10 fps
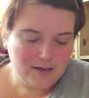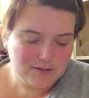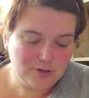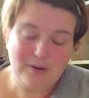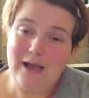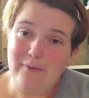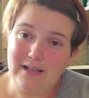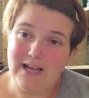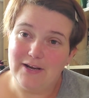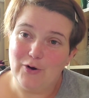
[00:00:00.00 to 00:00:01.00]
So now I
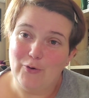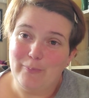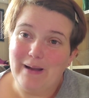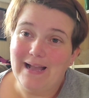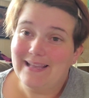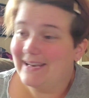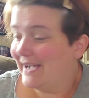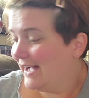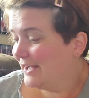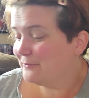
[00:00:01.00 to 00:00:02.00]
kind of hope I get a
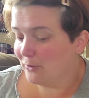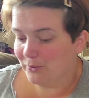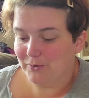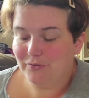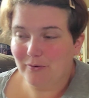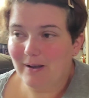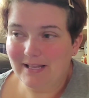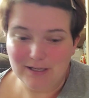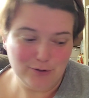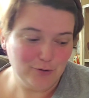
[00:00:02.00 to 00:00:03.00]
high roll so I
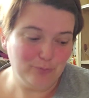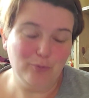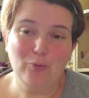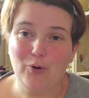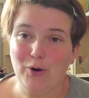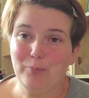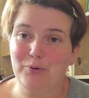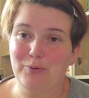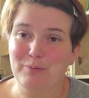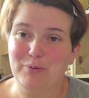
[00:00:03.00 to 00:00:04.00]
can do more
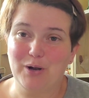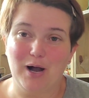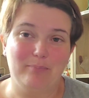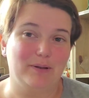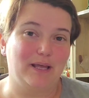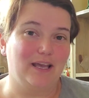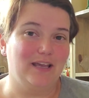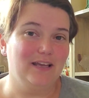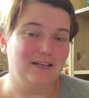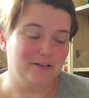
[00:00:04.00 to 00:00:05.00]
between Bookopoly
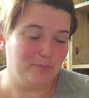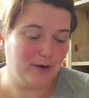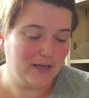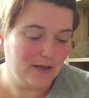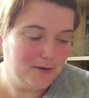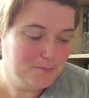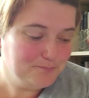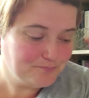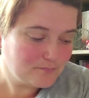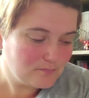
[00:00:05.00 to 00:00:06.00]
and TBRinko.
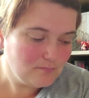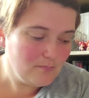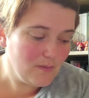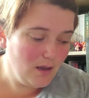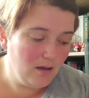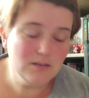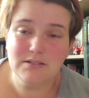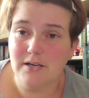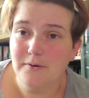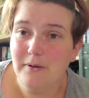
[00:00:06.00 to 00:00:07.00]

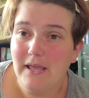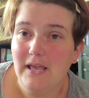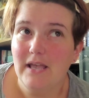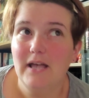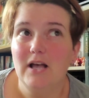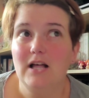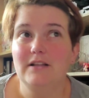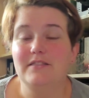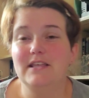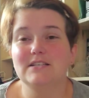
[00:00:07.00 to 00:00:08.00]
Also,
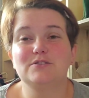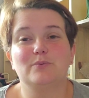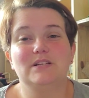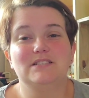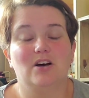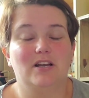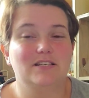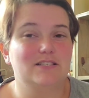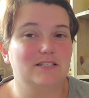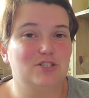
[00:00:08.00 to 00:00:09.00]
this was on
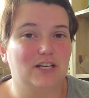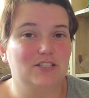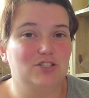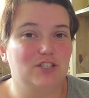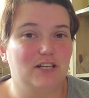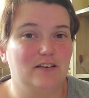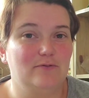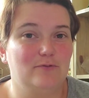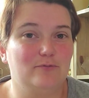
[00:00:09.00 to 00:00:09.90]
a suggestion